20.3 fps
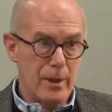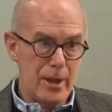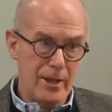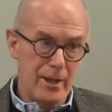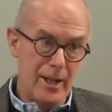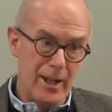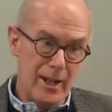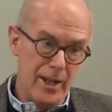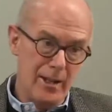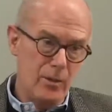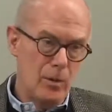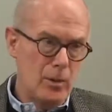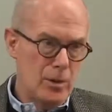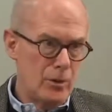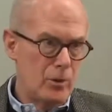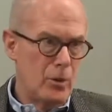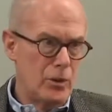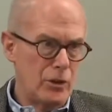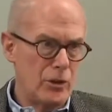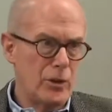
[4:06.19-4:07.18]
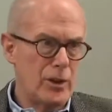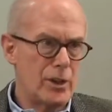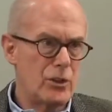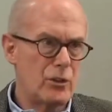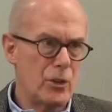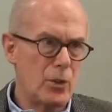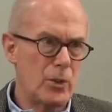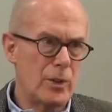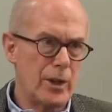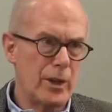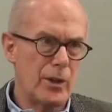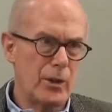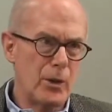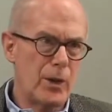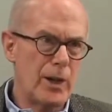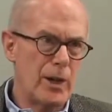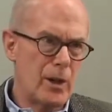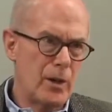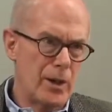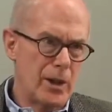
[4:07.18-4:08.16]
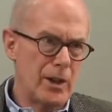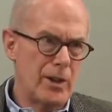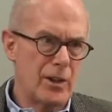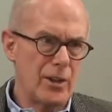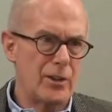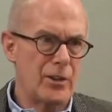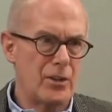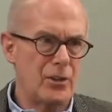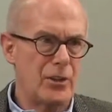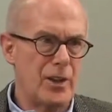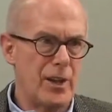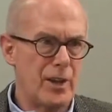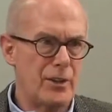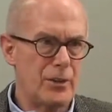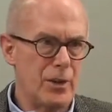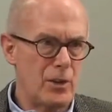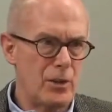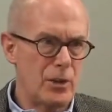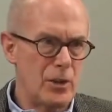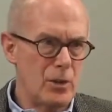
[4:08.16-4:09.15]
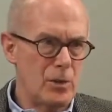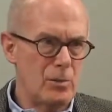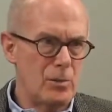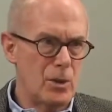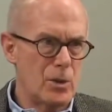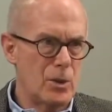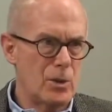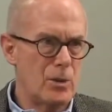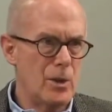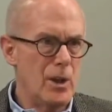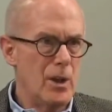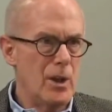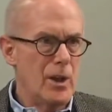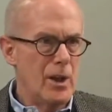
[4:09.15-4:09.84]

And which leads to another area, that the xanthohumol,